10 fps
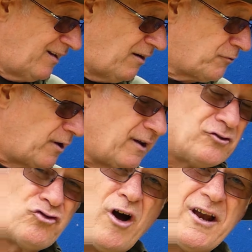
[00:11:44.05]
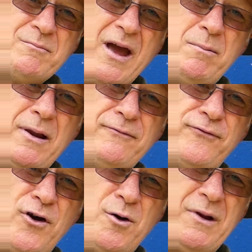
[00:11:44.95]
I've got a trident maple here
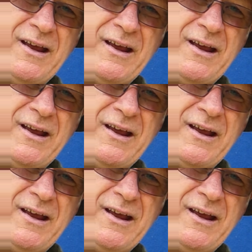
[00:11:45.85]
firmly